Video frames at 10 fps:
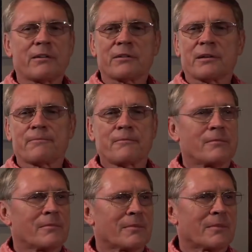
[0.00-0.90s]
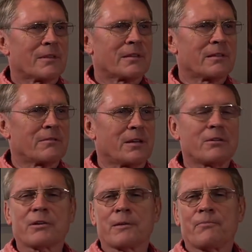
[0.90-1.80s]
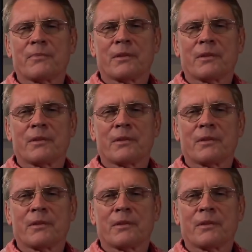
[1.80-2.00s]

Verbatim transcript: it out, okay? Well, okay.